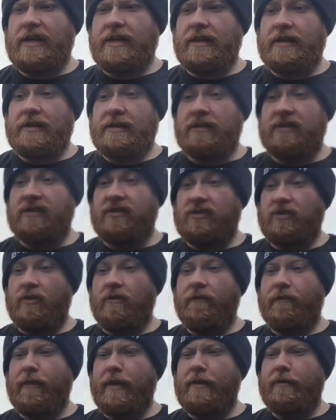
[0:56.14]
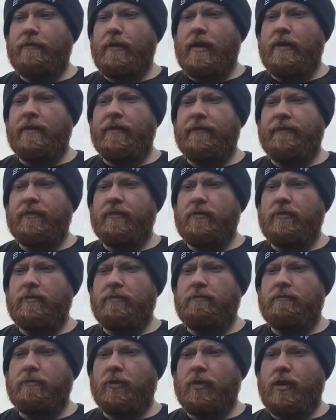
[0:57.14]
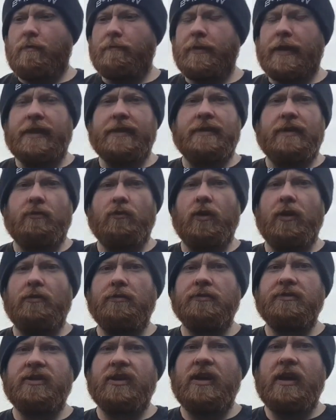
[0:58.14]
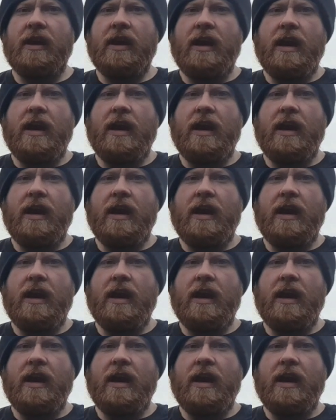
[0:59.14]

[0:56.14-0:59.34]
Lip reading: is doing very well in the competing world,